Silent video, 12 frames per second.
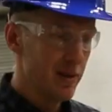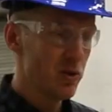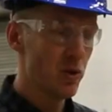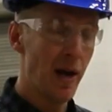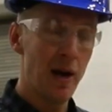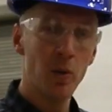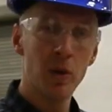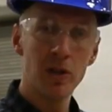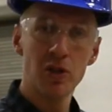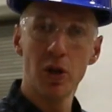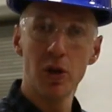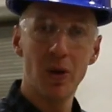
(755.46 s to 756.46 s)
So now I want
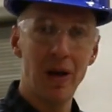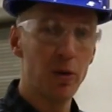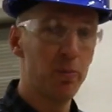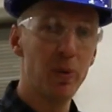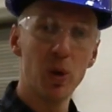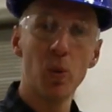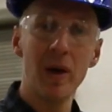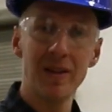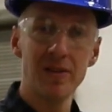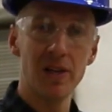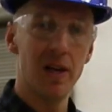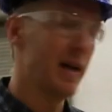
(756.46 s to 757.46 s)
to show you how to put away
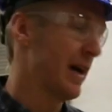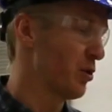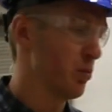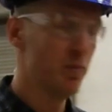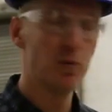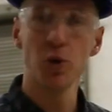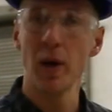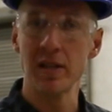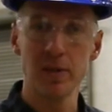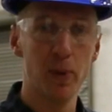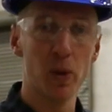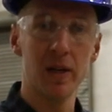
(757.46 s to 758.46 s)
the saw, how to
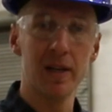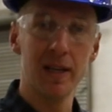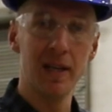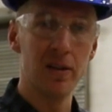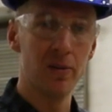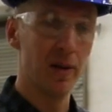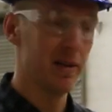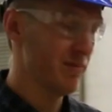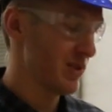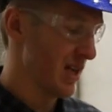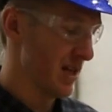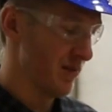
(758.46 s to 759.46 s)
transport it again, right?
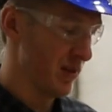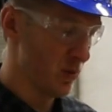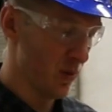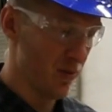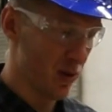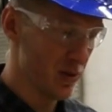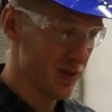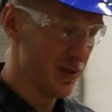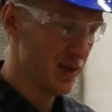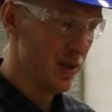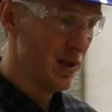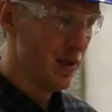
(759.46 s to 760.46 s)
It's kind of in reverse.